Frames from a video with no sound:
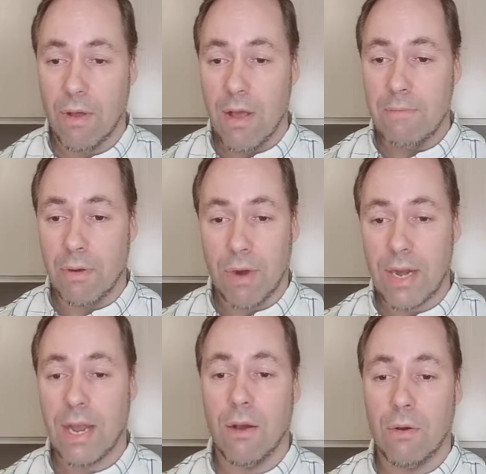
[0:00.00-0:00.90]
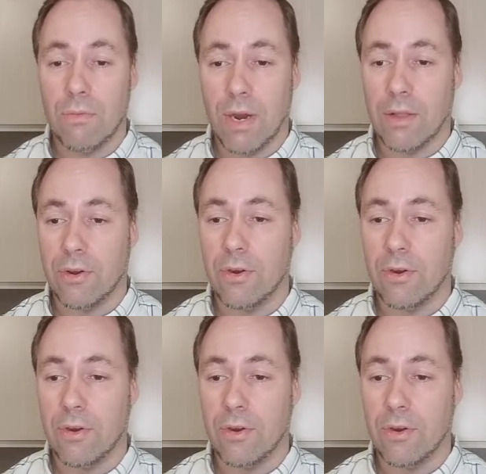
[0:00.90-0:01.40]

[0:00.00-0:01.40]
But right now, rather,